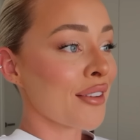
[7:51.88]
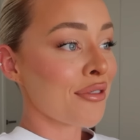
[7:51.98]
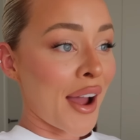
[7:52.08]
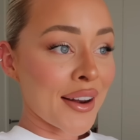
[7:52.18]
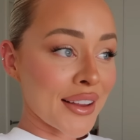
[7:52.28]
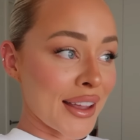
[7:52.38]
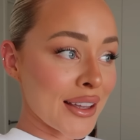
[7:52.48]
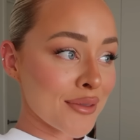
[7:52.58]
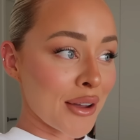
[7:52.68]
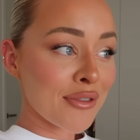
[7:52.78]

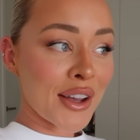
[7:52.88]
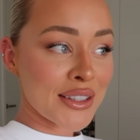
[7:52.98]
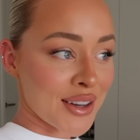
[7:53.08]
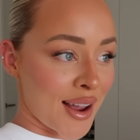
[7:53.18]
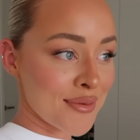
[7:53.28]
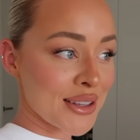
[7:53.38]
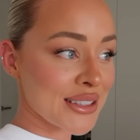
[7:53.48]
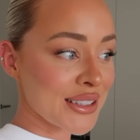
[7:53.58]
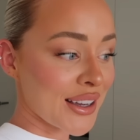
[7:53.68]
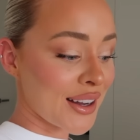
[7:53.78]
finally, my first time
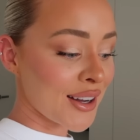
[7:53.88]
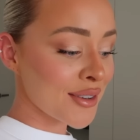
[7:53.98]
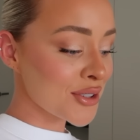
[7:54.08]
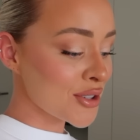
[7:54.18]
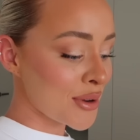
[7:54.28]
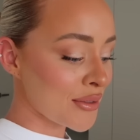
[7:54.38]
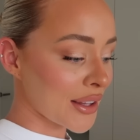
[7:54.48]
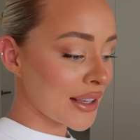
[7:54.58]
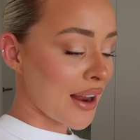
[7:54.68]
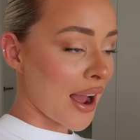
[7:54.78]
this year, which should be
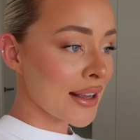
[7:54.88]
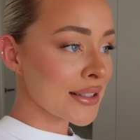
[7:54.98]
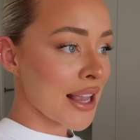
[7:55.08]
really nice.